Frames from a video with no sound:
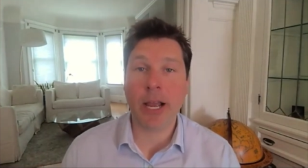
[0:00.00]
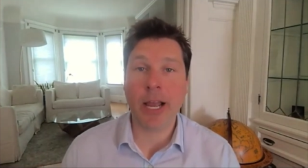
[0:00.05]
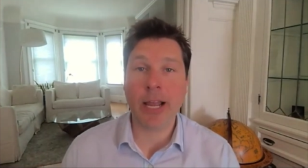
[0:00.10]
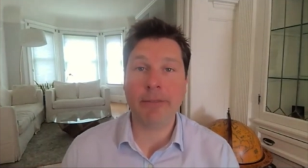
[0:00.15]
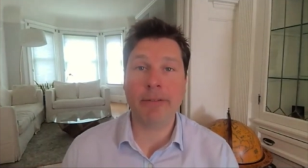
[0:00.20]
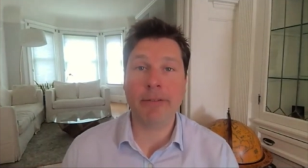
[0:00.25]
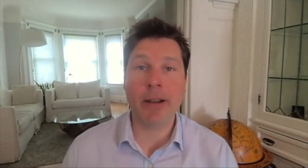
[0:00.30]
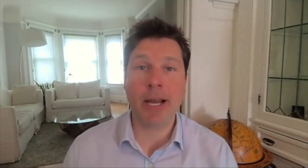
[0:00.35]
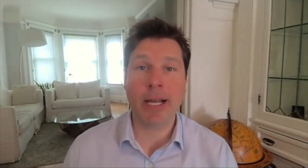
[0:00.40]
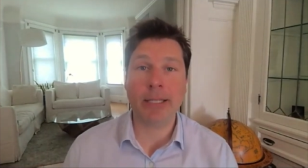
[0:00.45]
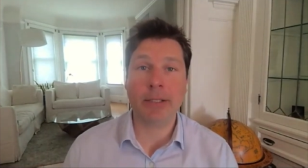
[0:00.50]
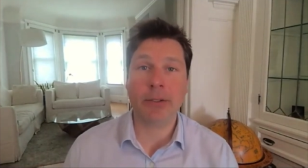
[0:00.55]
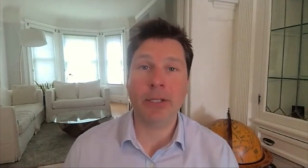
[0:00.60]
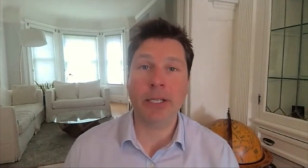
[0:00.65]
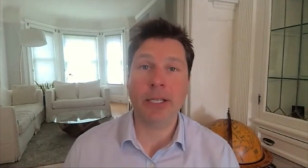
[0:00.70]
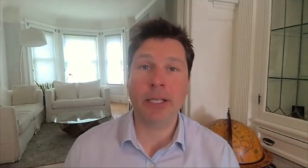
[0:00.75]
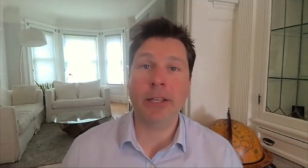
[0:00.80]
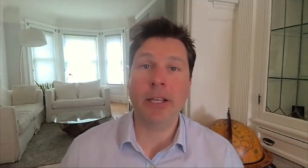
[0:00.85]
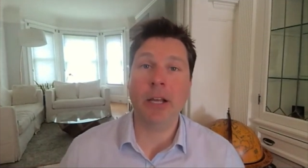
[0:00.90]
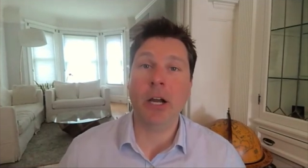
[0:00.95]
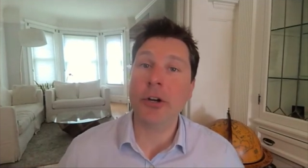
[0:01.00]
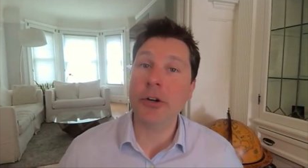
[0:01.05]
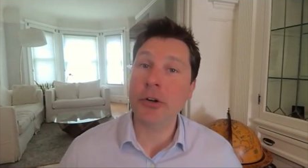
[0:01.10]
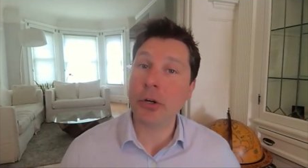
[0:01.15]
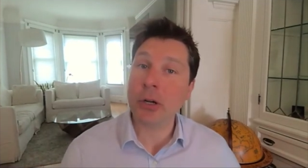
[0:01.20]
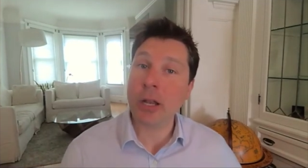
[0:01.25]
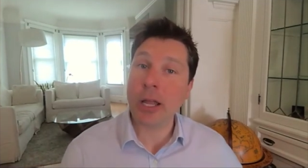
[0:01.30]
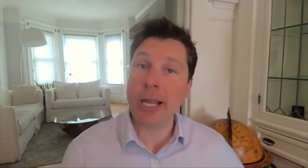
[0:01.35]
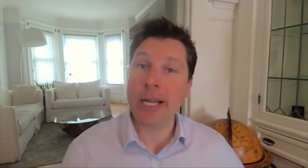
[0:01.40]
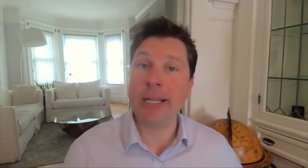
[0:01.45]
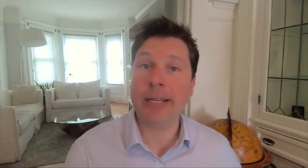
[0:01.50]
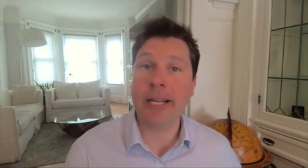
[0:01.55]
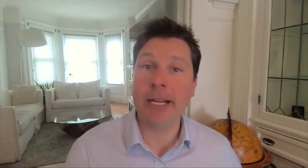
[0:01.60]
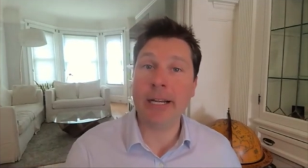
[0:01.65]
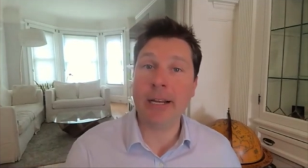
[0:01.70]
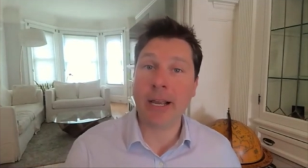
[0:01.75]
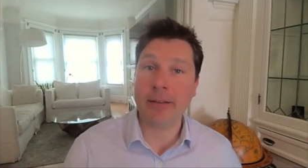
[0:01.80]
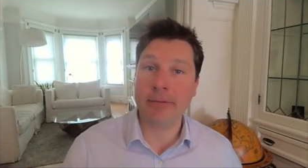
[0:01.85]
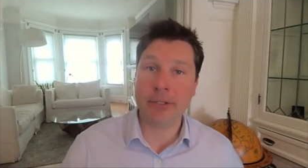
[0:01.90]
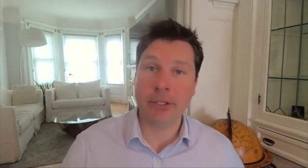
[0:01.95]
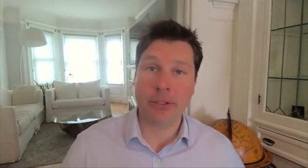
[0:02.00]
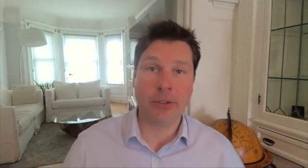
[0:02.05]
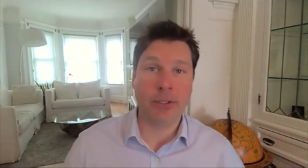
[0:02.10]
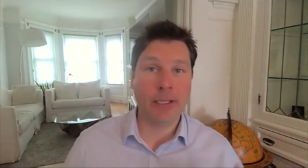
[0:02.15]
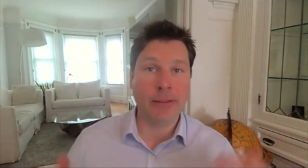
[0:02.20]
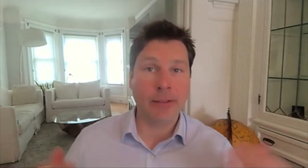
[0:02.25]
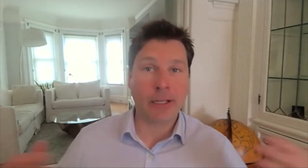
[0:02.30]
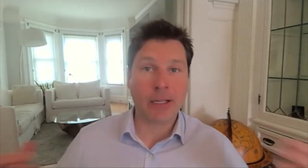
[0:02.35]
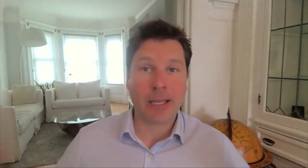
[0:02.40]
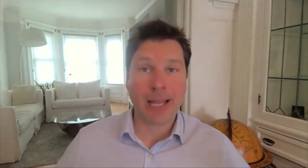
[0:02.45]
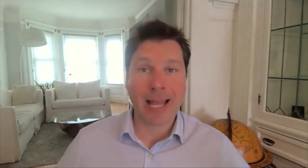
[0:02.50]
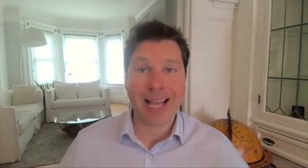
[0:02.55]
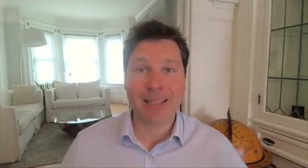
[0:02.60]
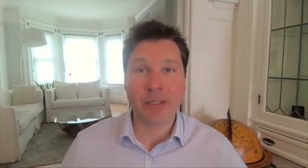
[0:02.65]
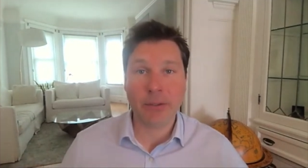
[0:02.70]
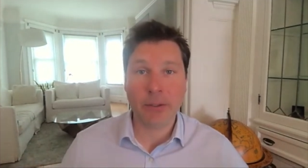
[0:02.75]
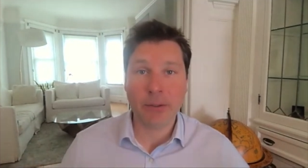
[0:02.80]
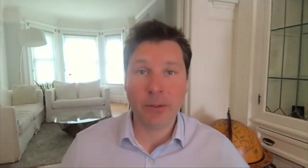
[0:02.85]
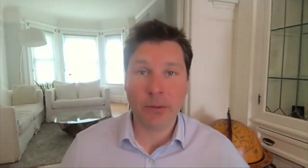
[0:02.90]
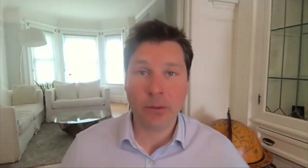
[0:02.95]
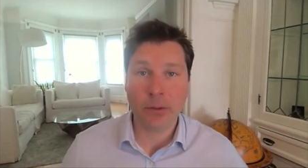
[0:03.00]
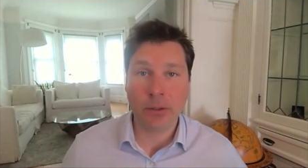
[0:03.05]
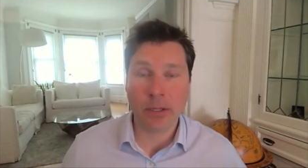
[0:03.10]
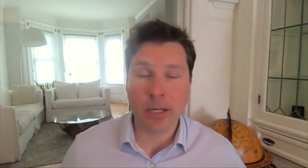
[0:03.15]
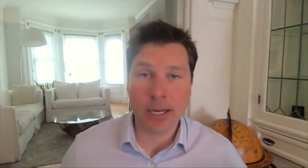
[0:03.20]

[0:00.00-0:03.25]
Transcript: I have not seen the underlying data. I've just seen the classes.